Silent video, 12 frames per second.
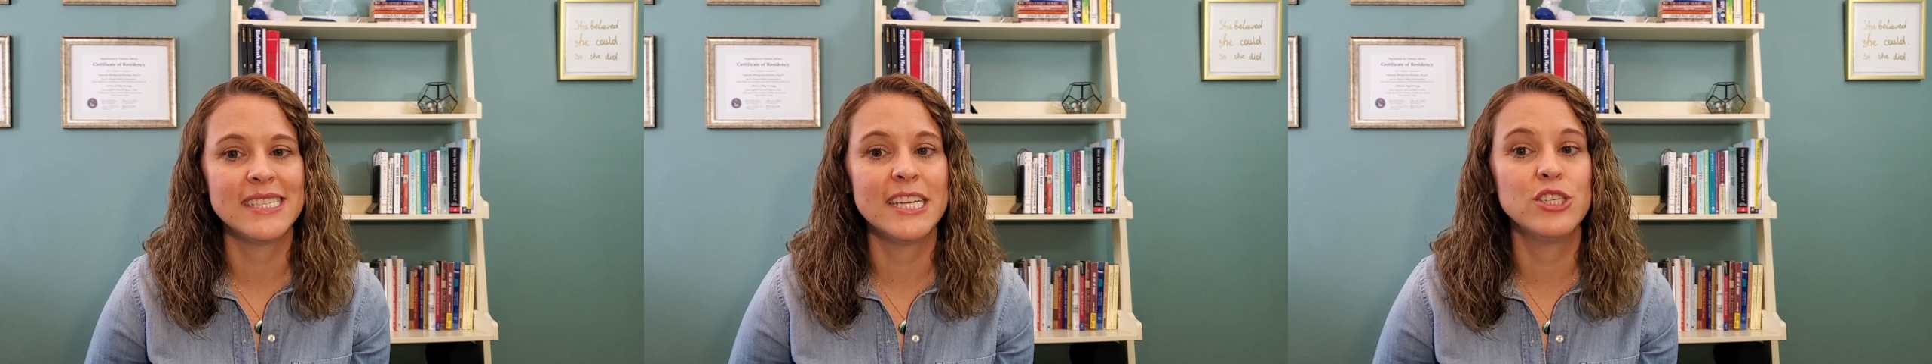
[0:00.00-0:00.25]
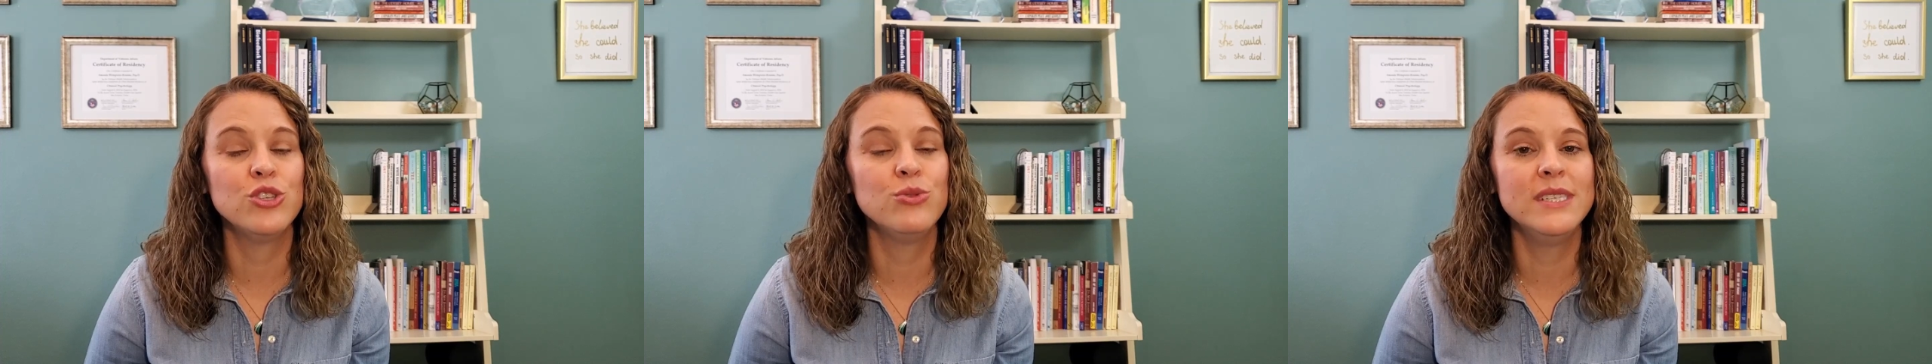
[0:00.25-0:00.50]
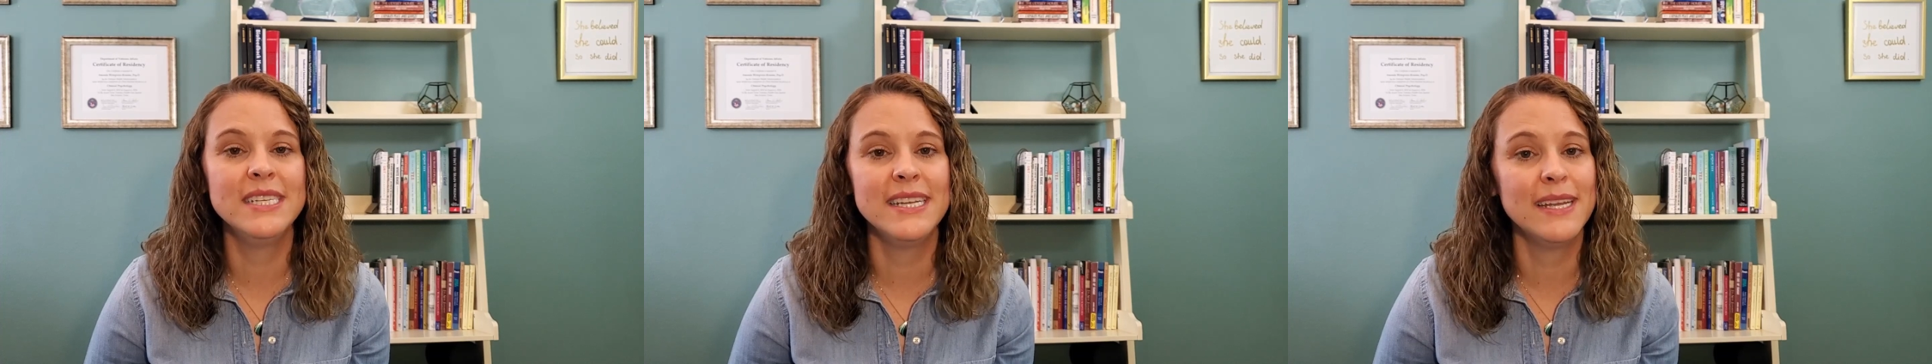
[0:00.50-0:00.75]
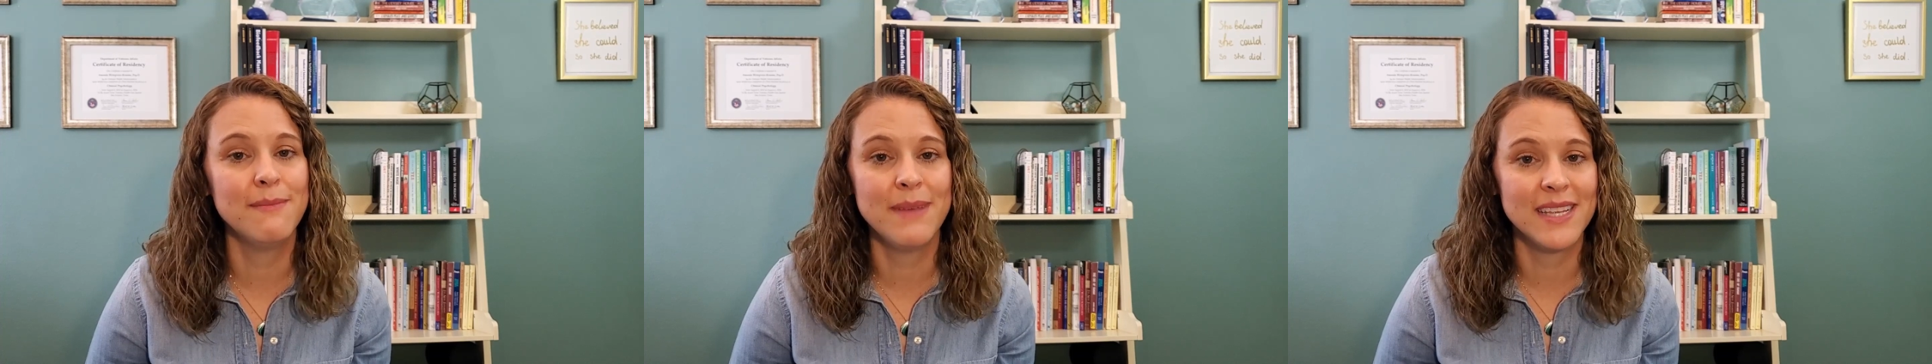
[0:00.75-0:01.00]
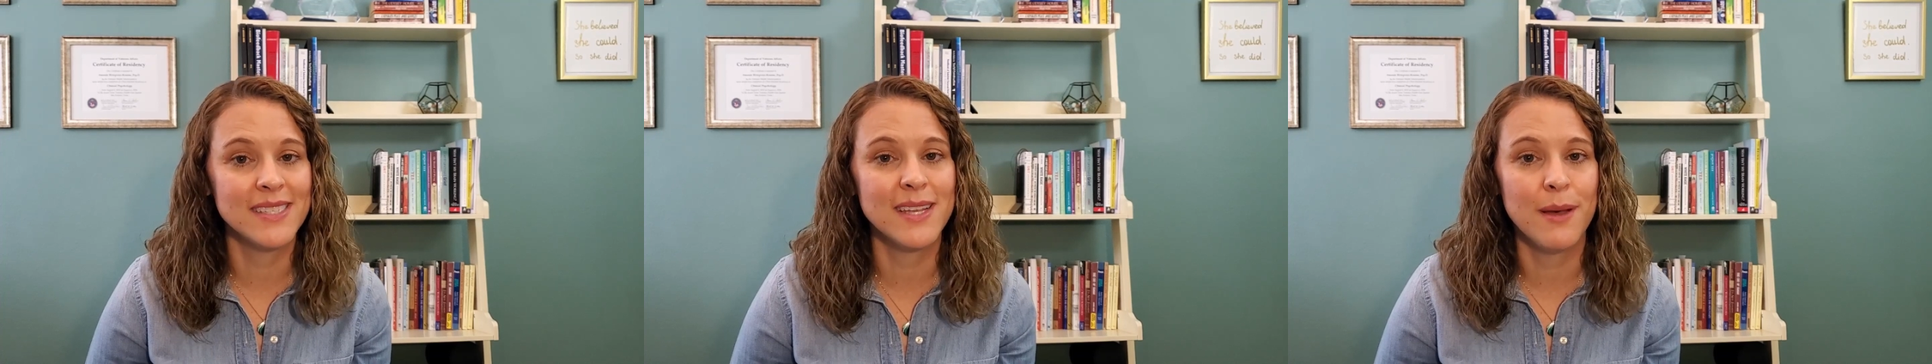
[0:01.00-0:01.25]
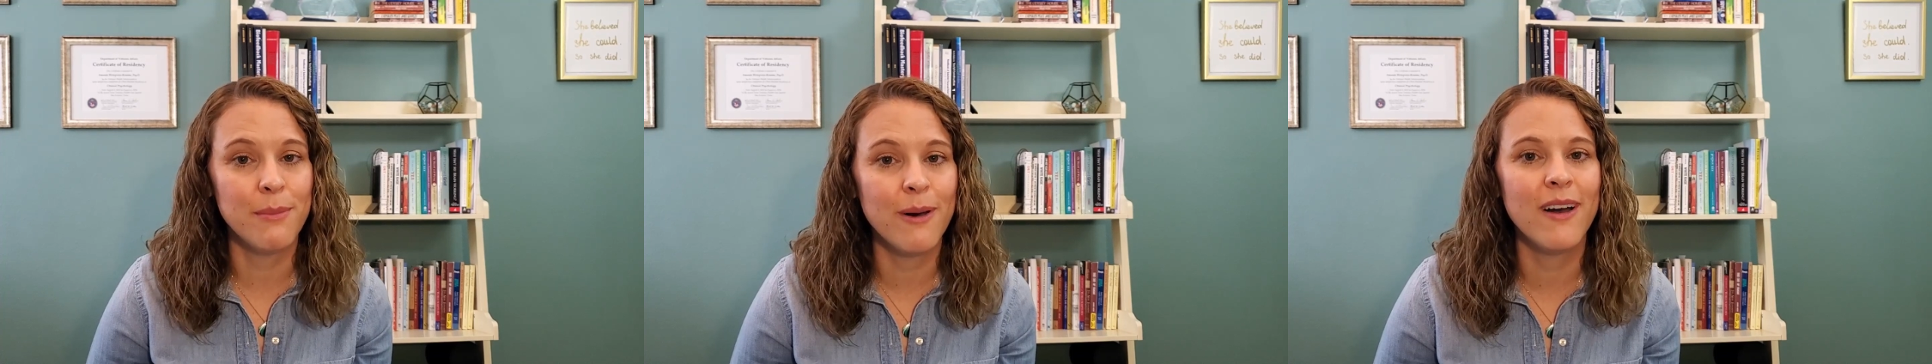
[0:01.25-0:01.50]
that you didn't mess
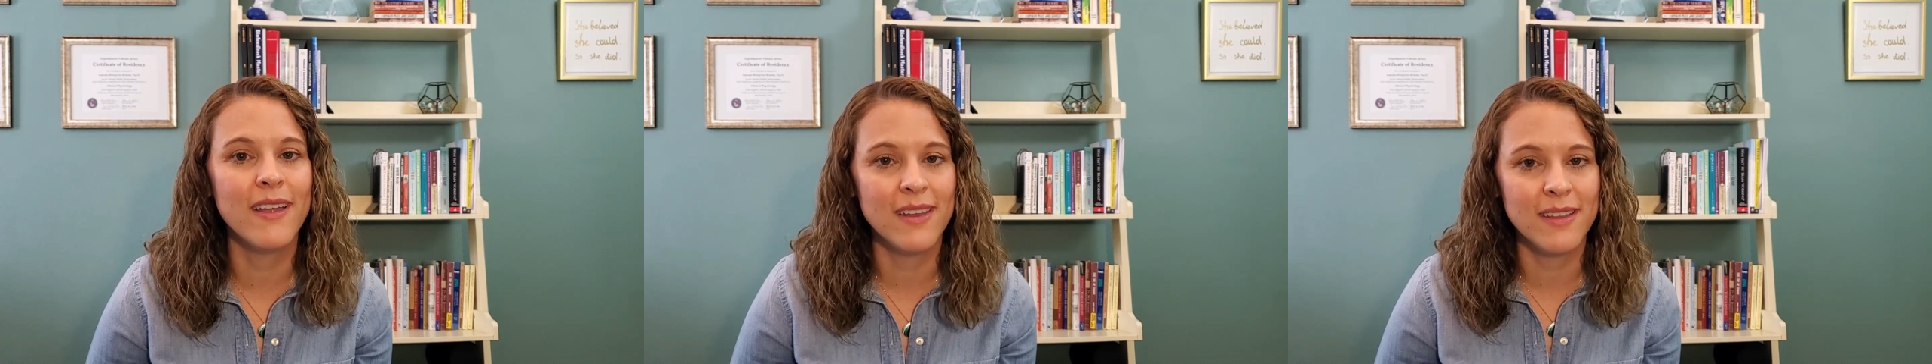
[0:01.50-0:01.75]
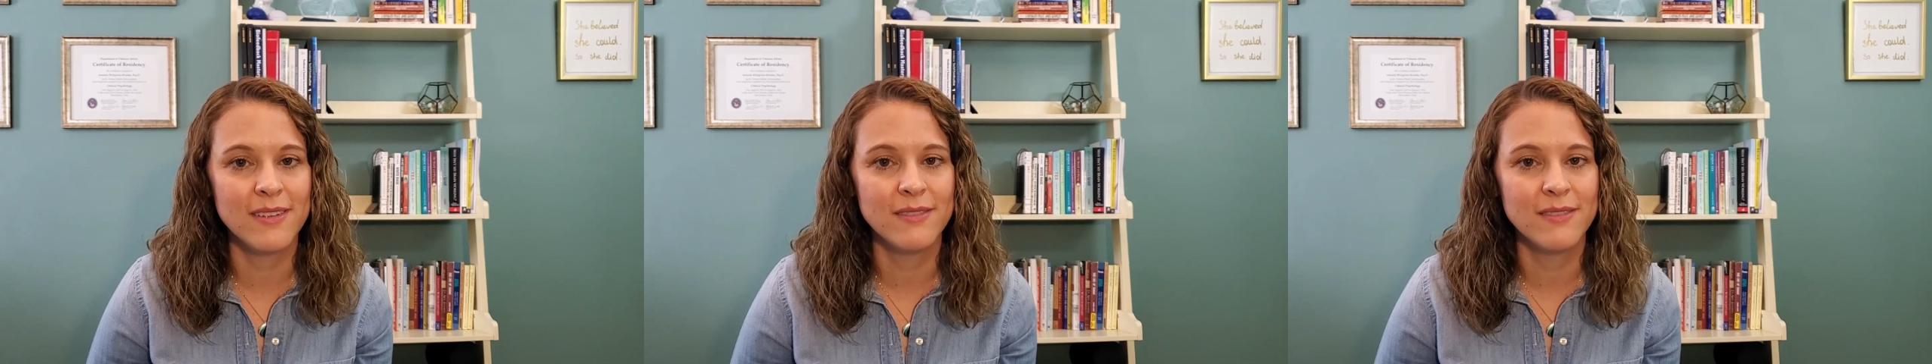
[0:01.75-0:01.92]
up on.